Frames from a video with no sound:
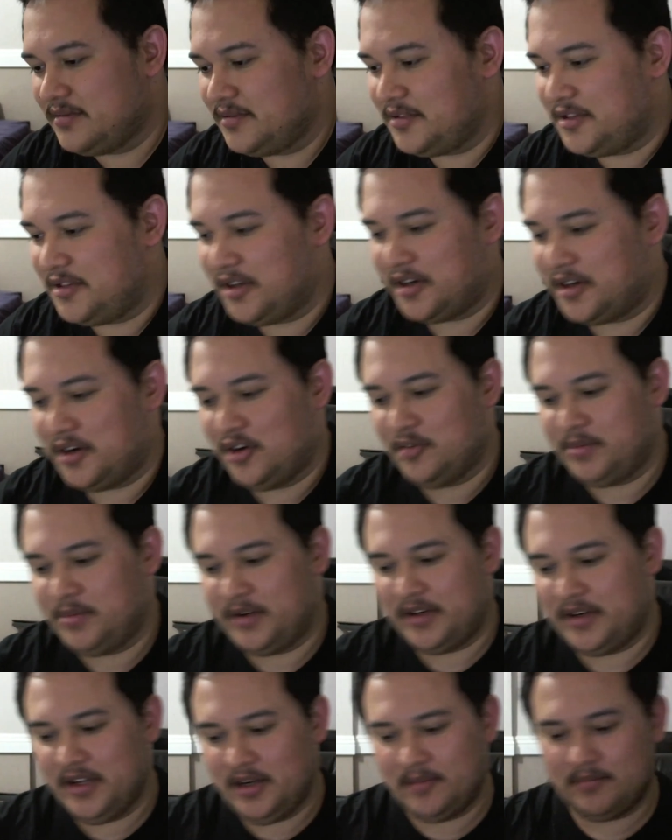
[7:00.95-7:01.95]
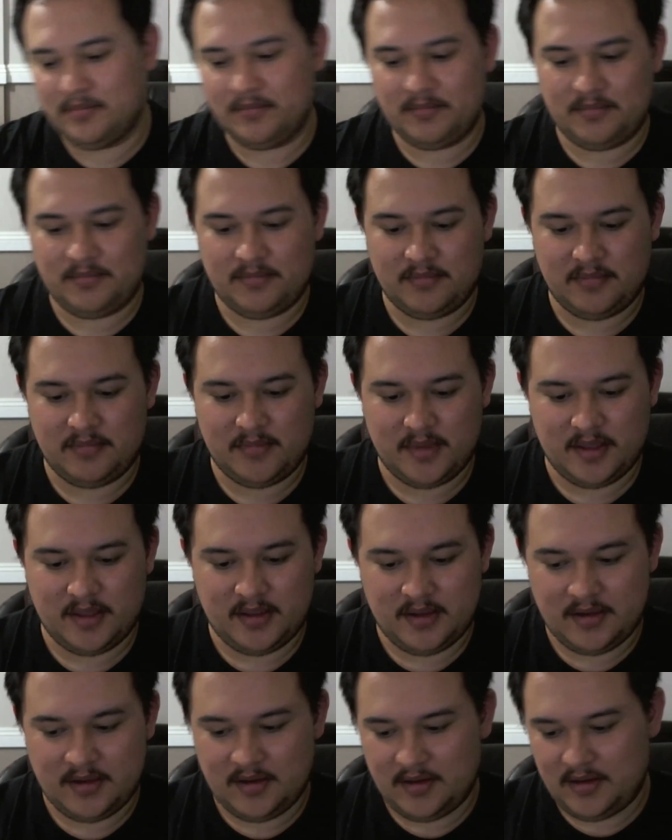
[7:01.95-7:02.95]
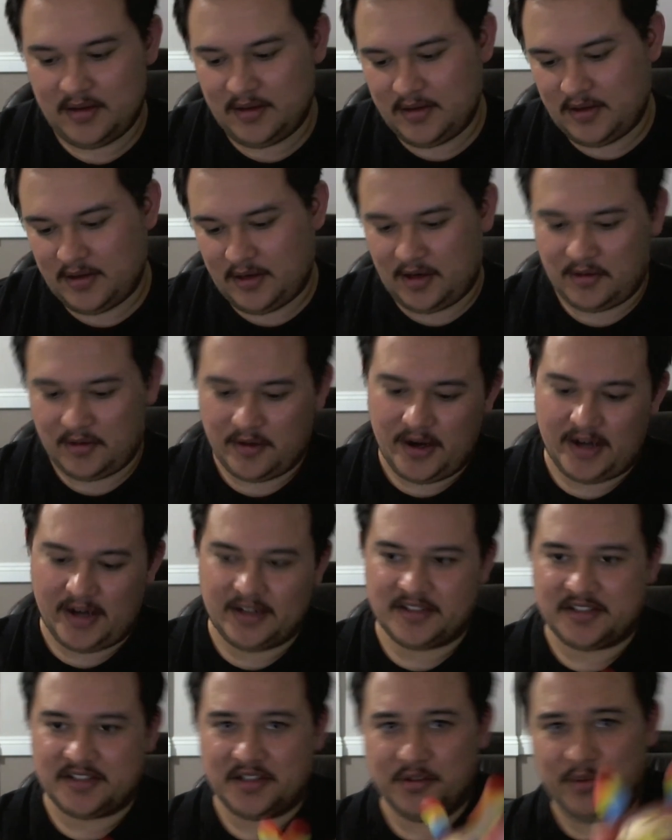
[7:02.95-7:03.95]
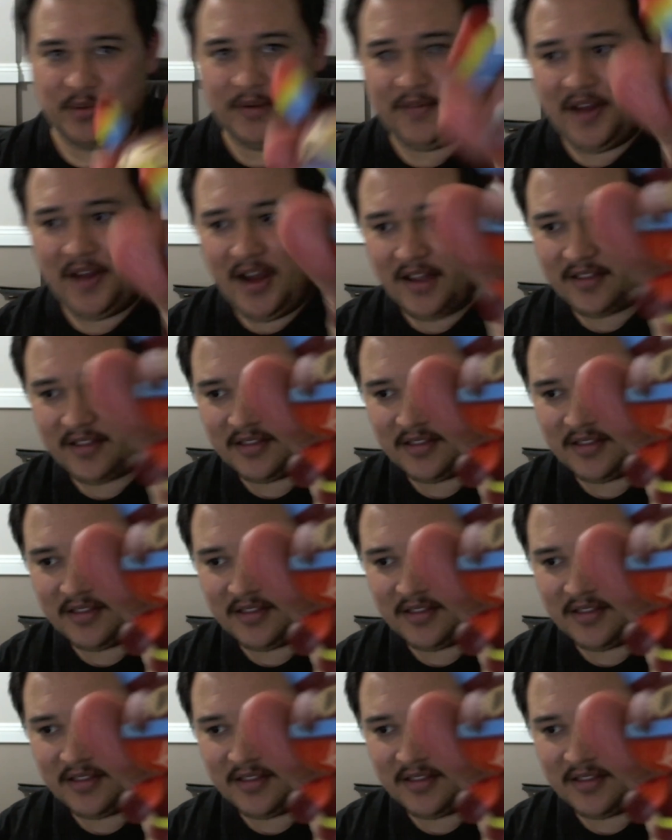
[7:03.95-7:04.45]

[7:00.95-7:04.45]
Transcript: gonna open it up. Alright, so we've got